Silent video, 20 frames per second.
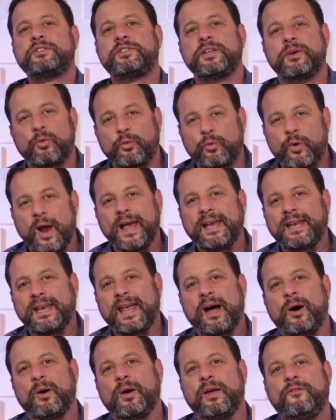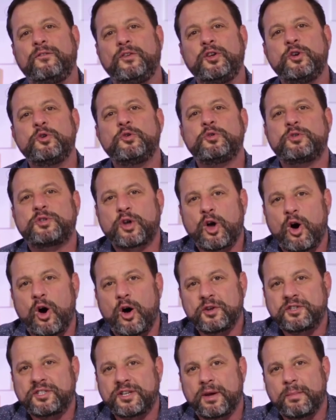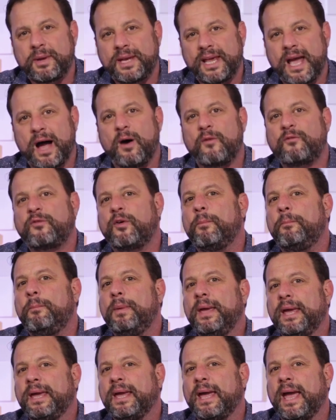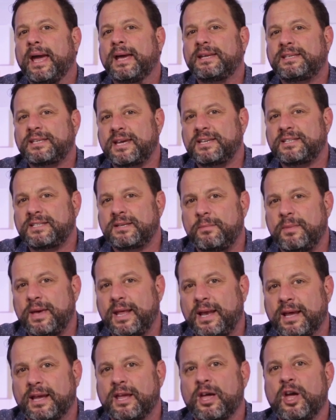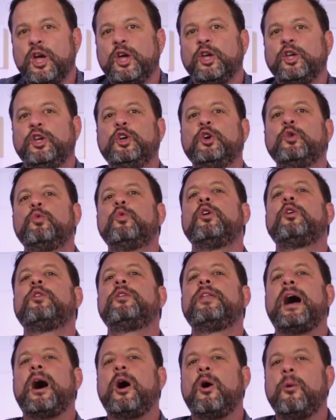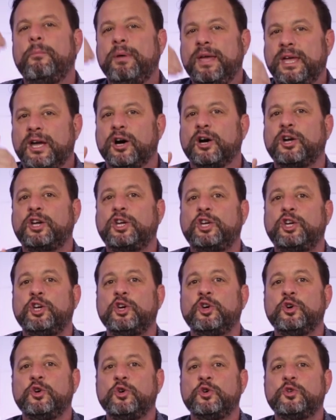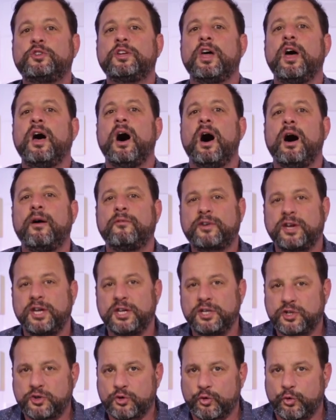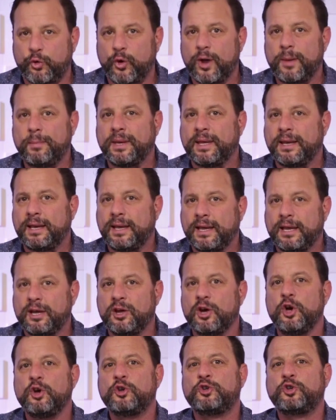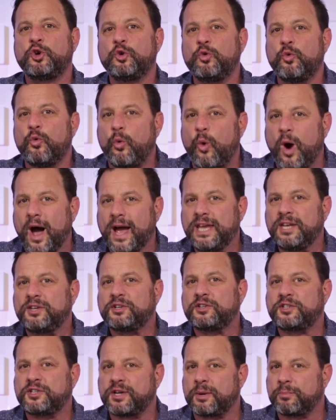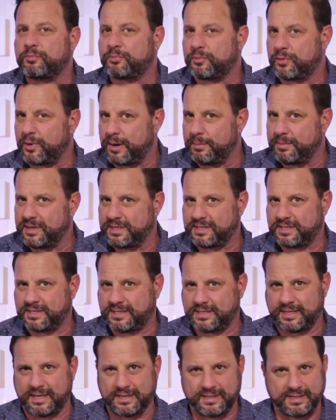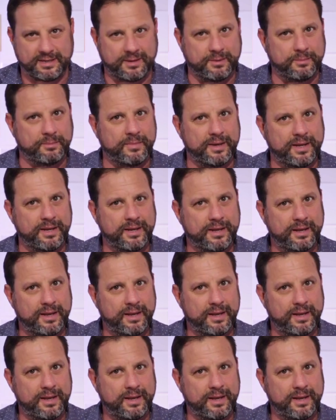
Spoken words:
words, right now, if you call somebody out for being anti-Semitic, you will now be accused of contributing to white supremacism.